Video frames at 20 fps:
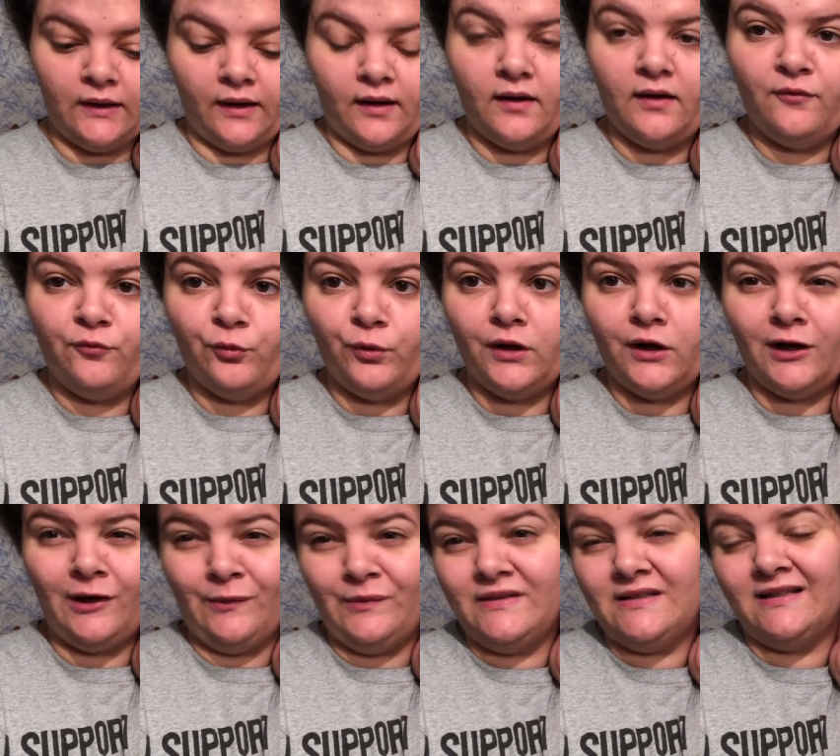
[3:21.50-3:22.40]
got off
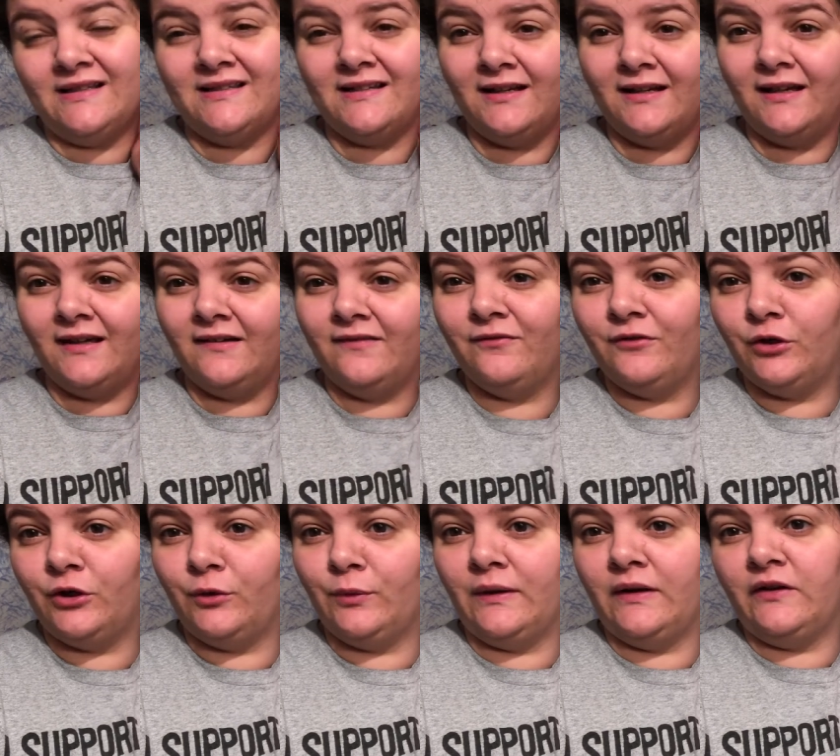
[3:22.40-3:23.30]
work, I went to Sonic
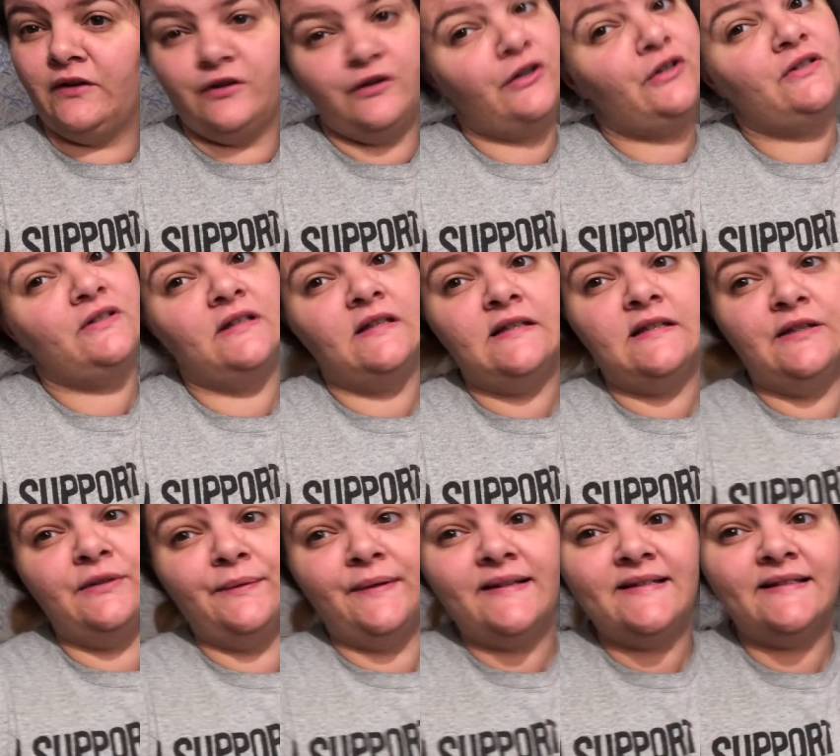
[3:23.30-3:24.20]
for one of the nurses
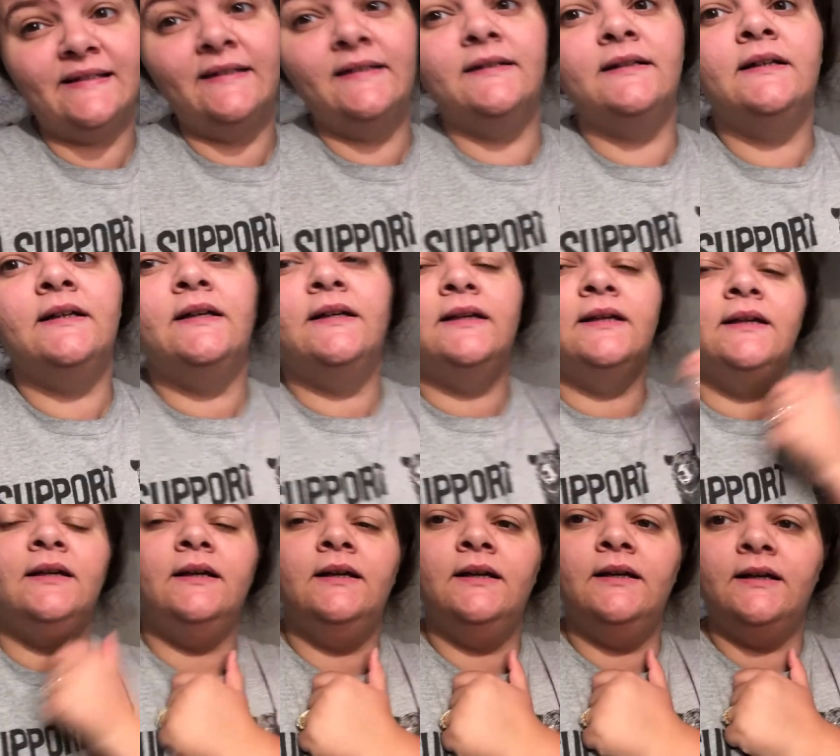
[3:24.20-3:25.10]
and a resident,
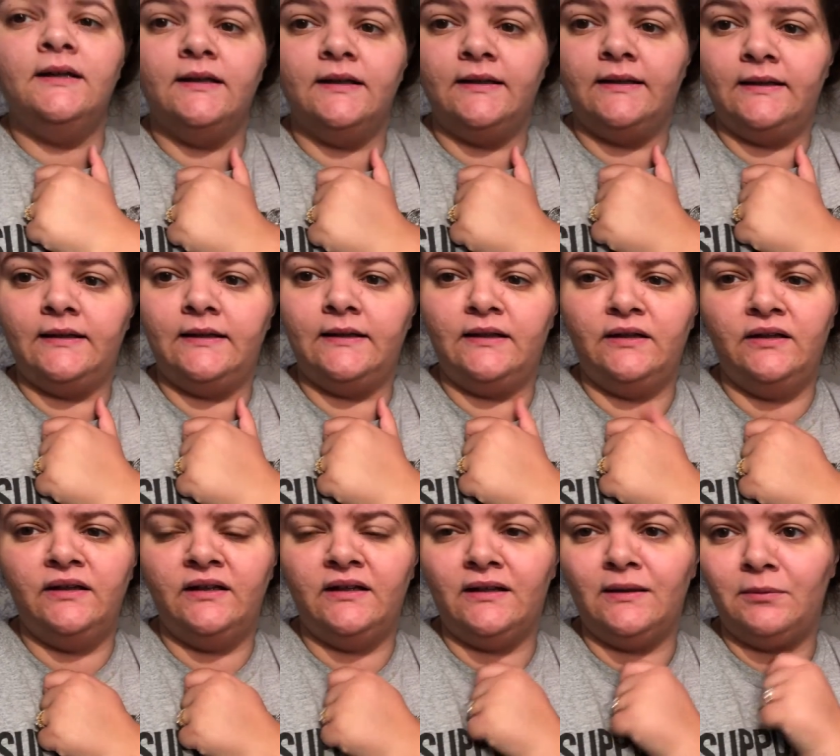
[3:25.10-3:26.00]
and then
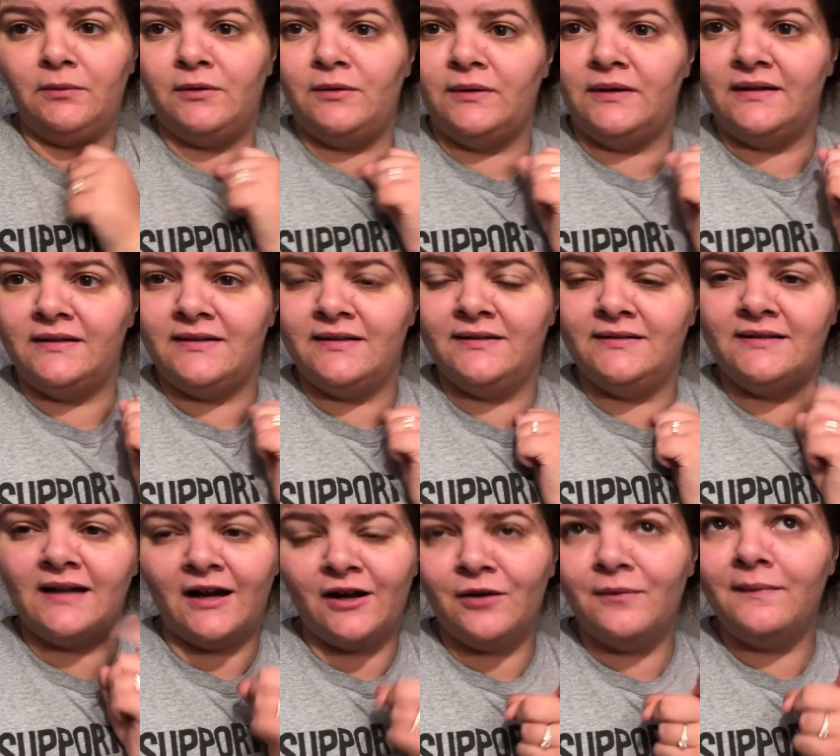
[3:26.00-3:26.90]
ended up going to
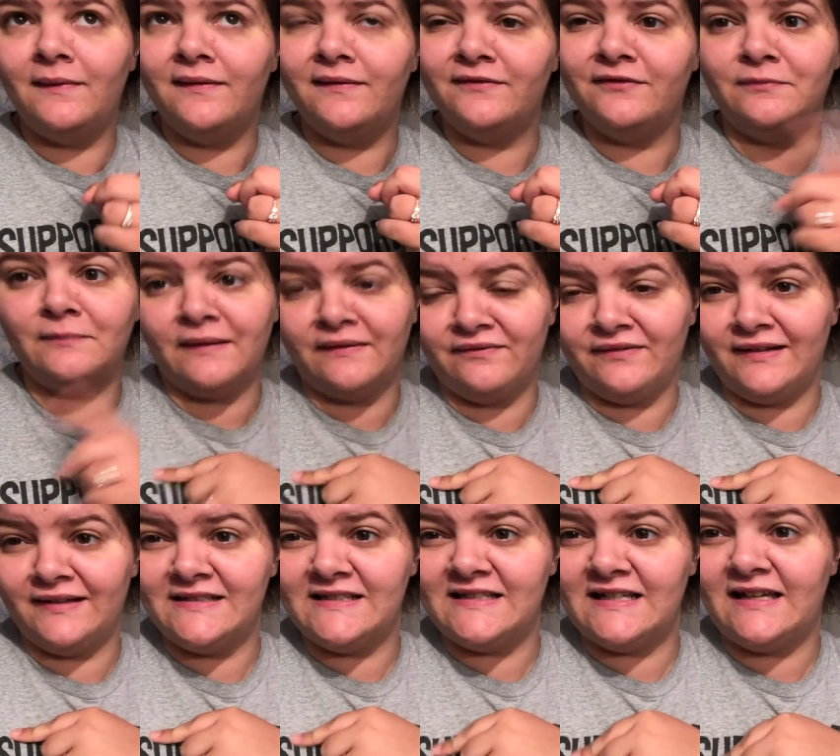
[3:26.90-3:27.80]
Taco Bell for my
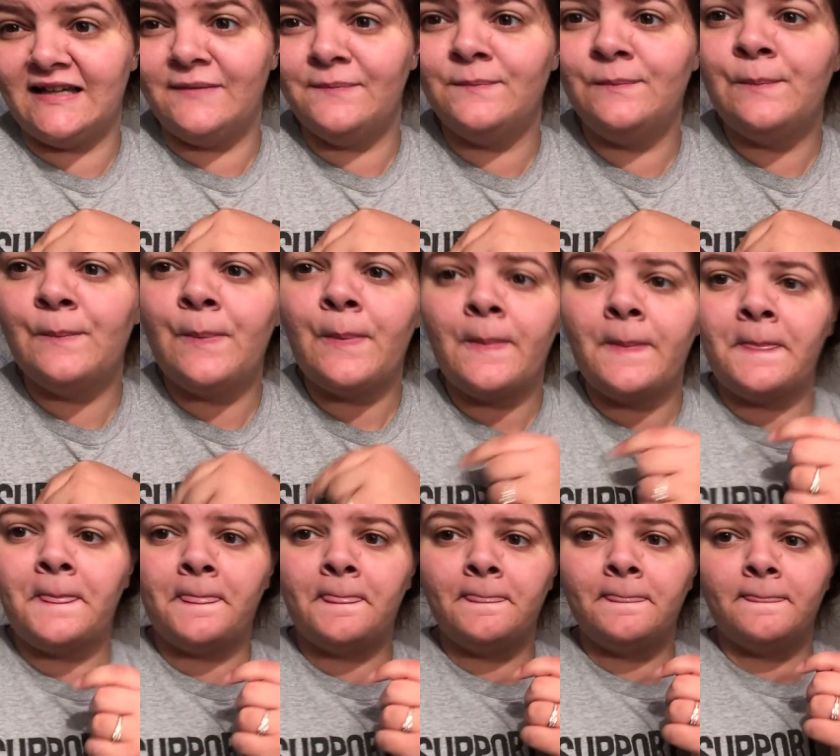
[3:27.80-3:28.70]
fiance.
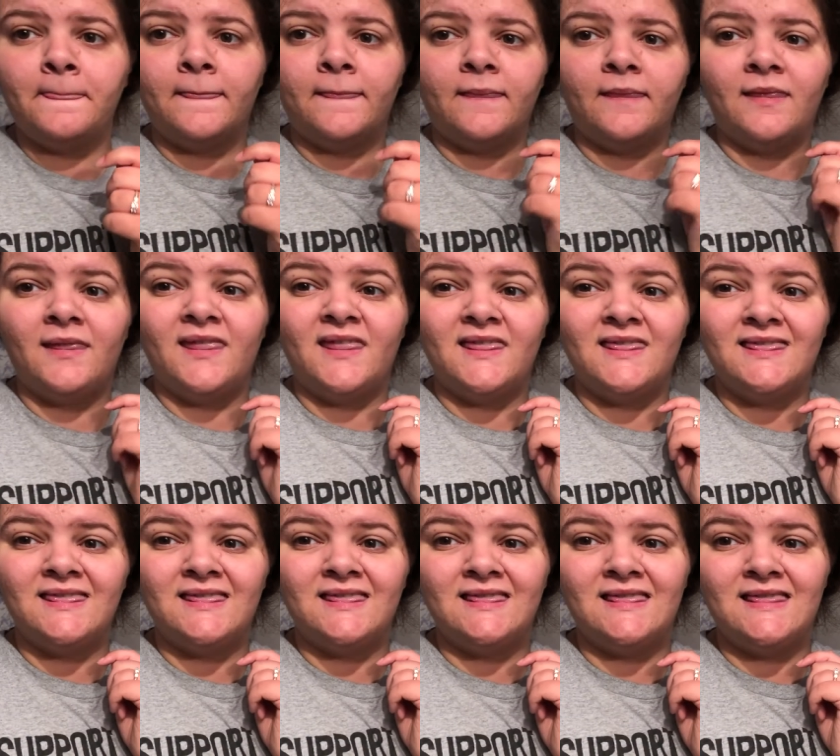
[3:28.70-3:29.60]

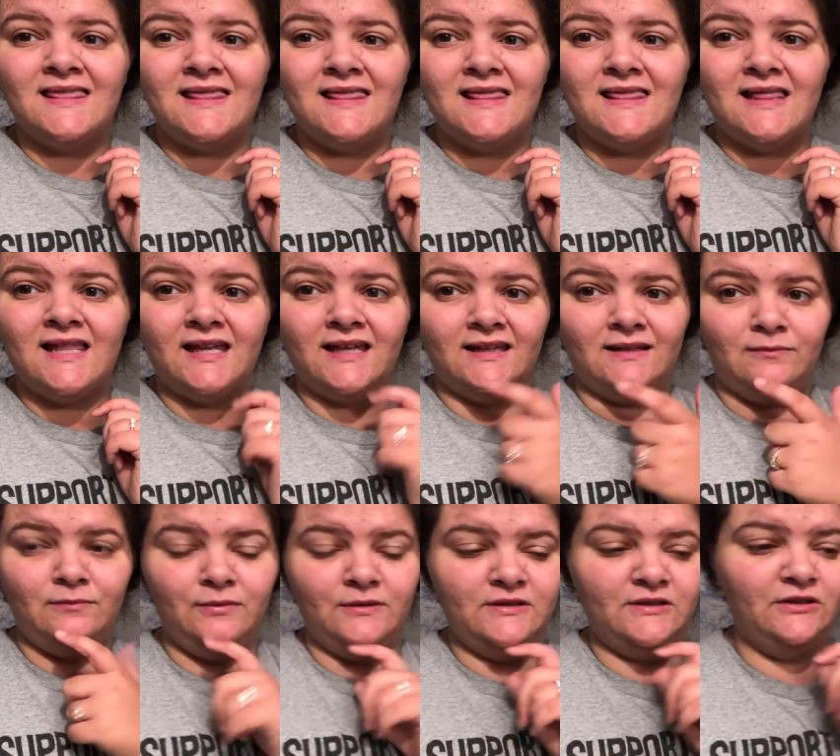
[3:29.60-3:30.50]
I
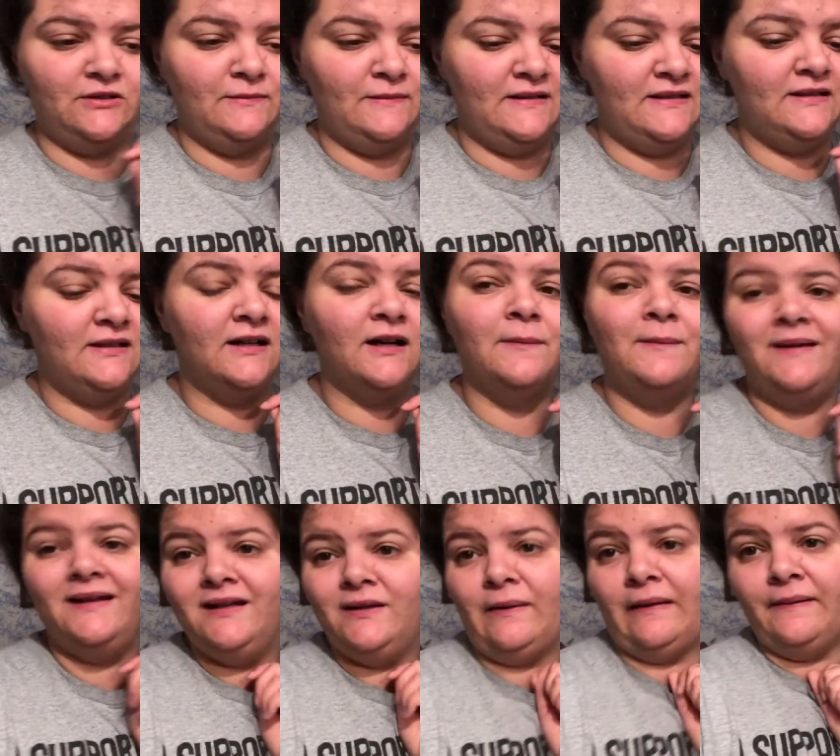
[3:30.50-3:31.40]
got a blister on my
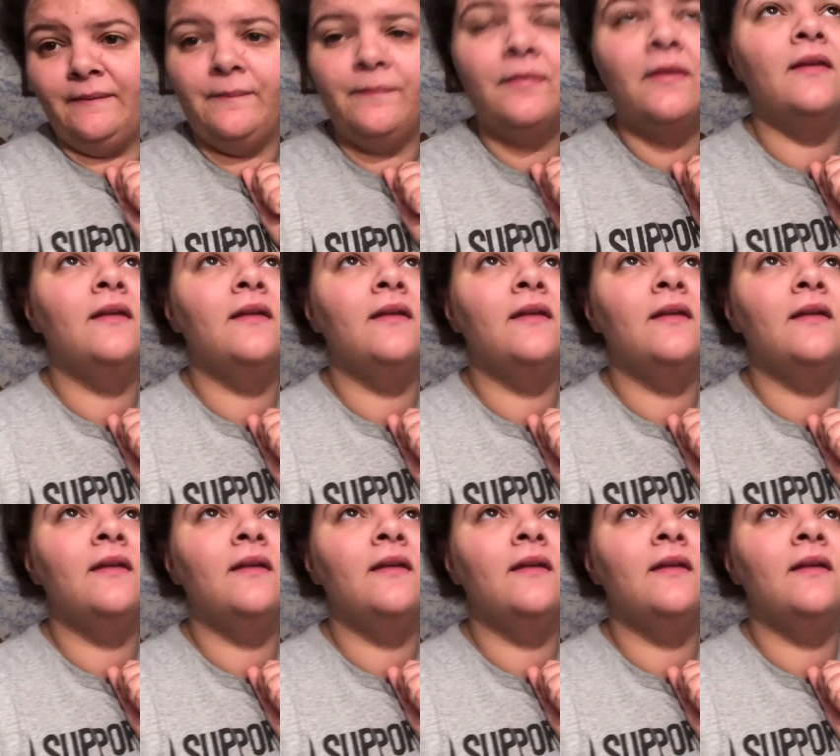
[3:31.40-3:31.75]
tongue. Anyway,